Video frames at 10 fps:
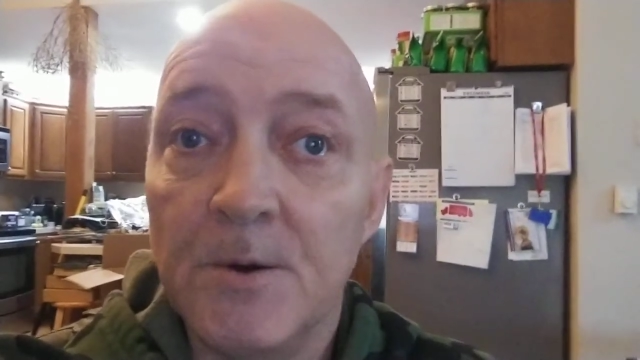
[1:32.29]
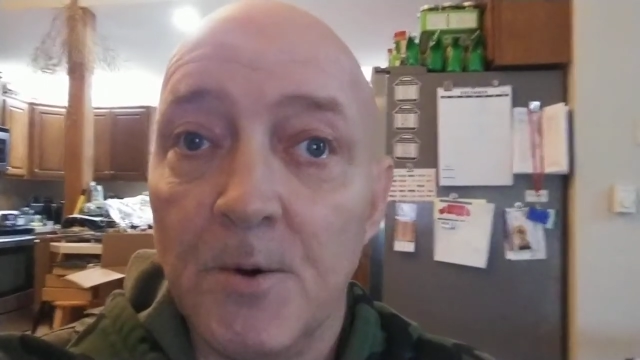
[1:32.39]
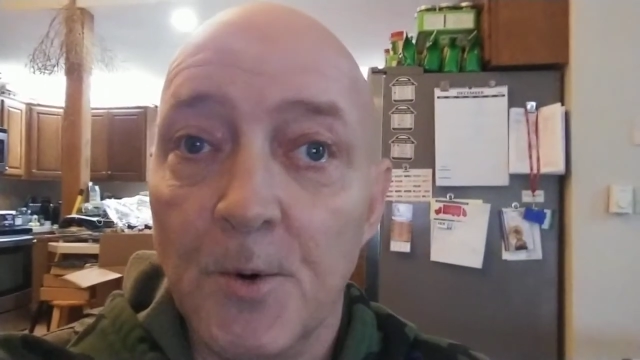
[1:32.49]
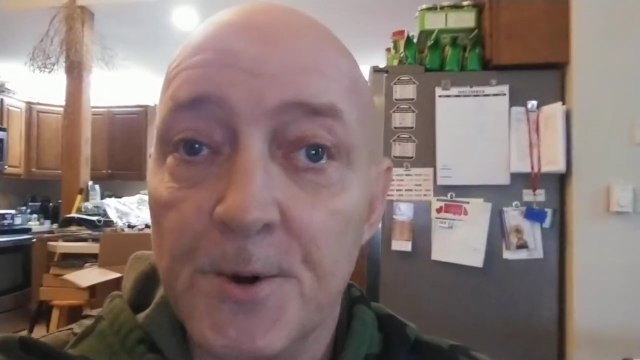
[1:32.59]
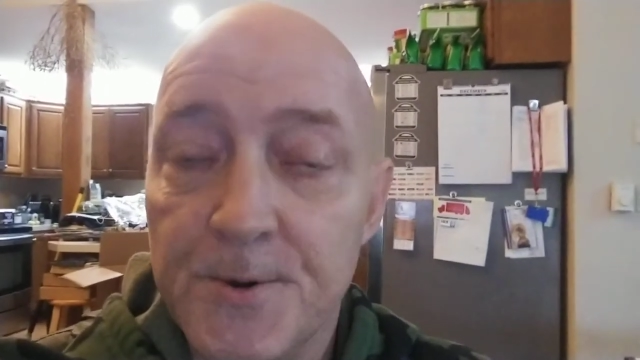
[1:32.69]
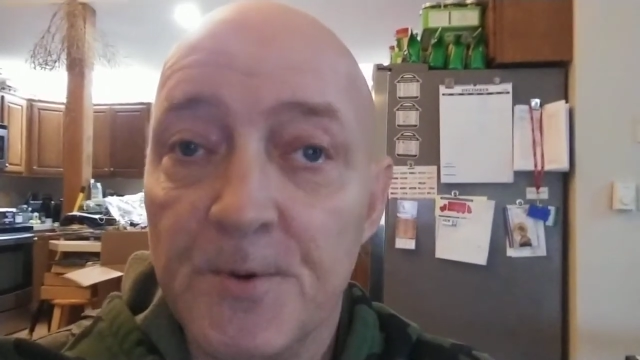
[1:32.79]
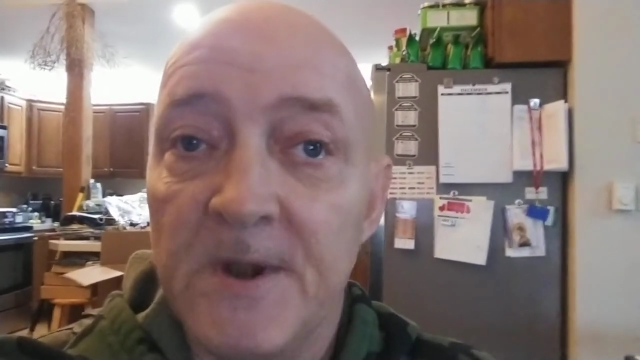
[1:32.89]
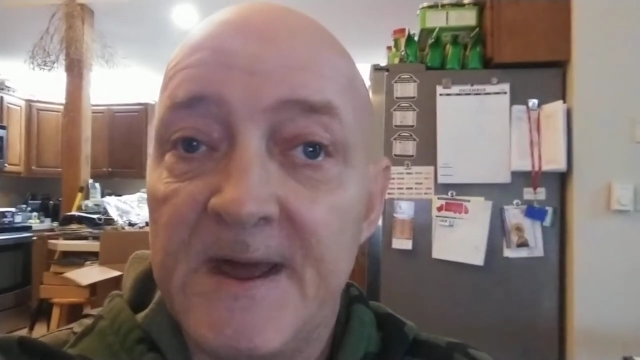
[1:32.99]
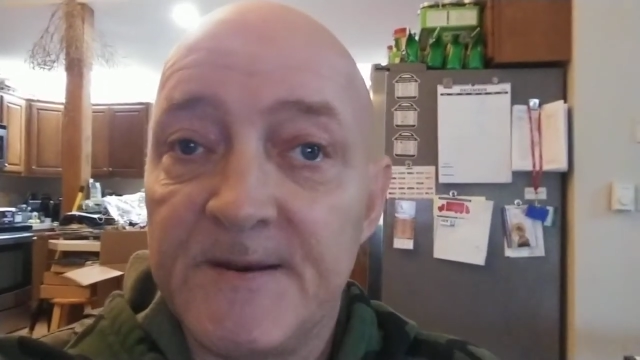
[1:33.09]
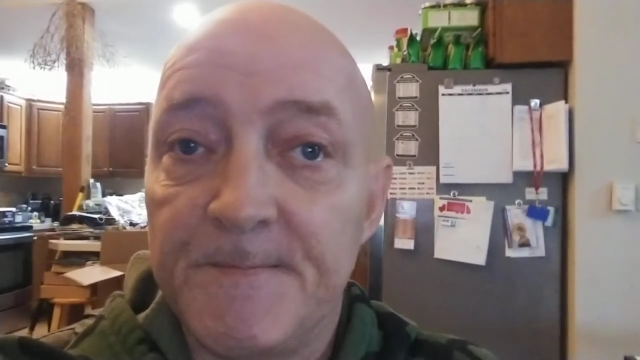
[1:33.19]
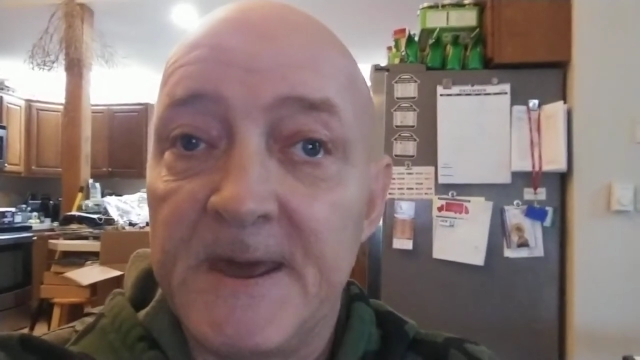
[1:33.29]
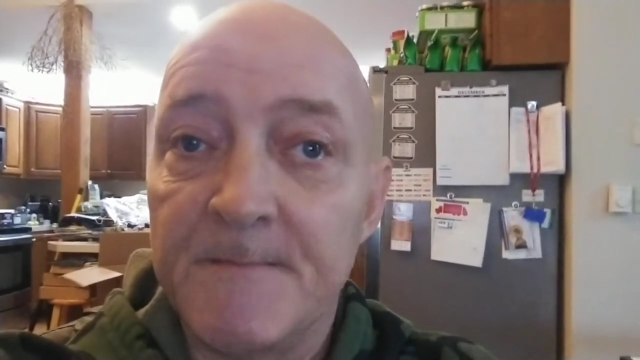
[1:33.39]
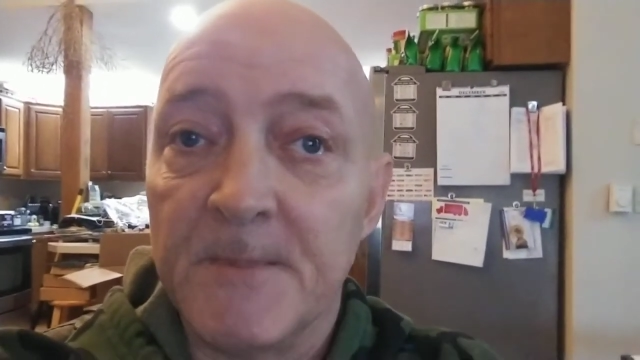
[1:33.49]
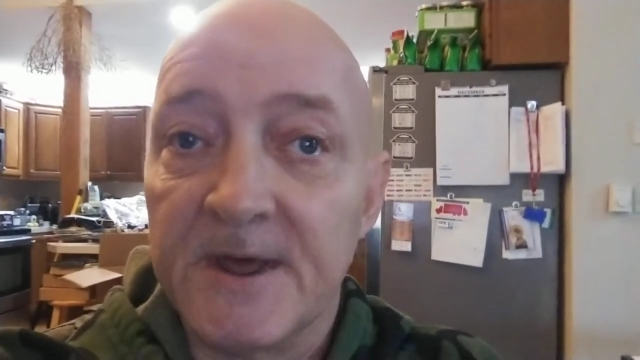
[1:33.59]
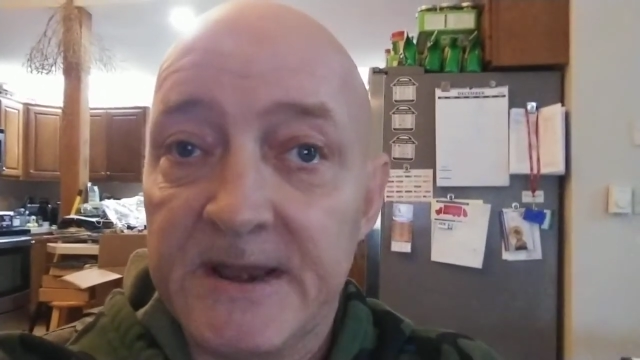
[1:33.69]
or you're going to have to pay
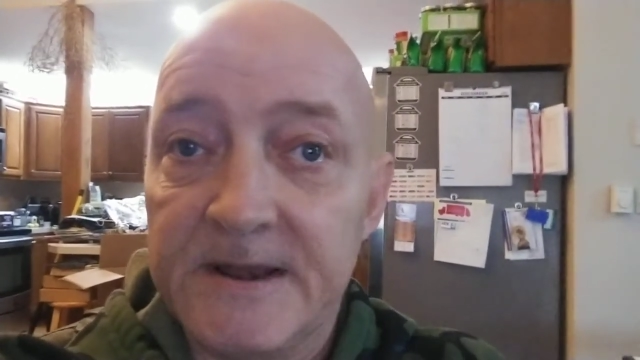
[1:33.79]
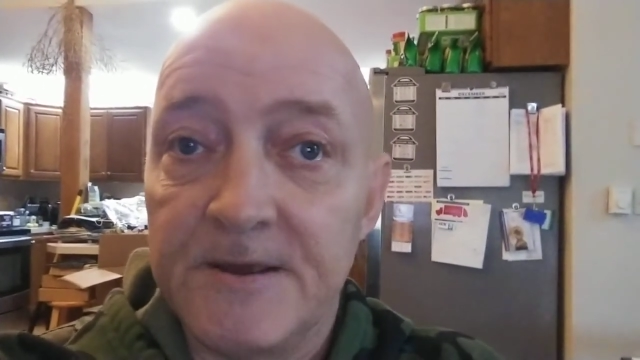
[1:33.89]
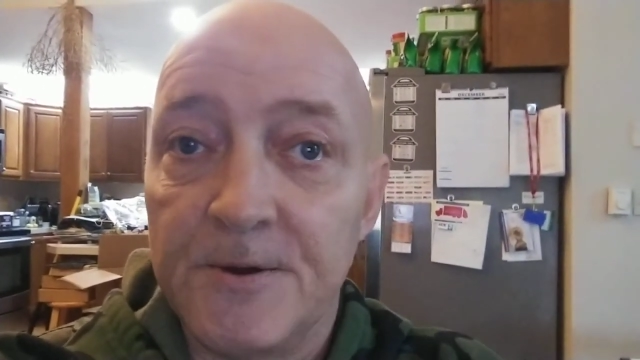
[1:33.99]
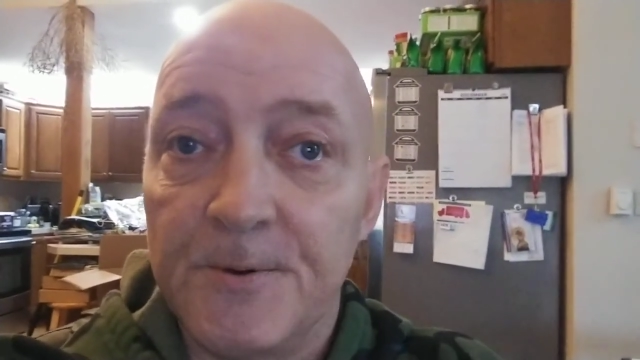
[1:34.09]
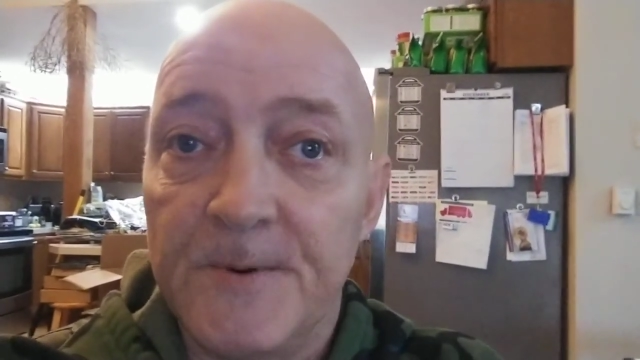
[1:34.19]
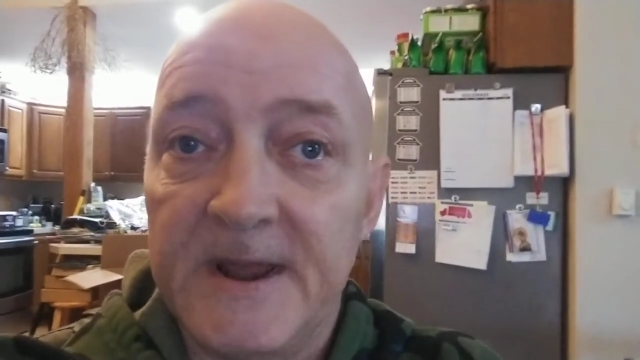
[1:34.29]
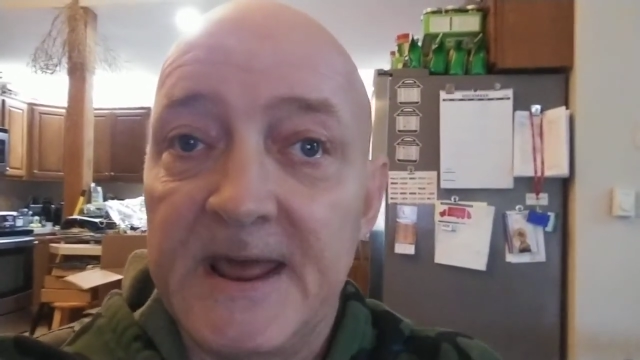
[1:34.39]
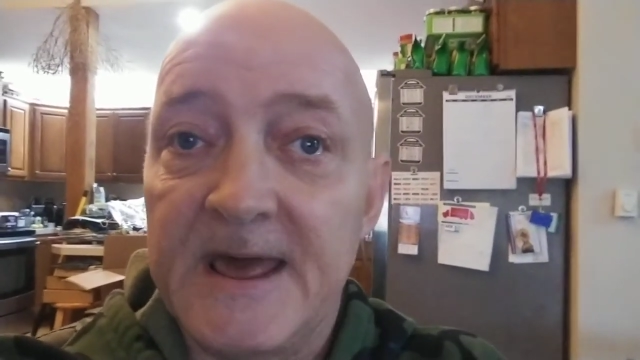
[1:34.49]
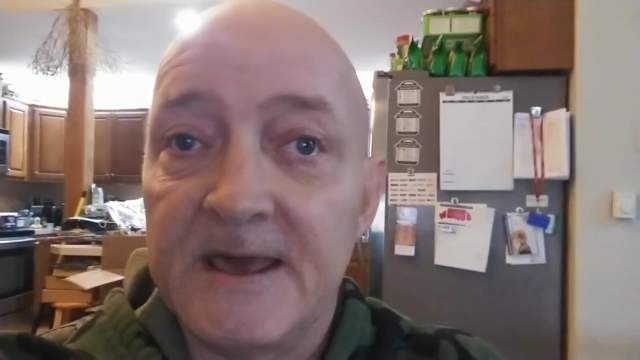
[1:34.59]
money to go to Red Hat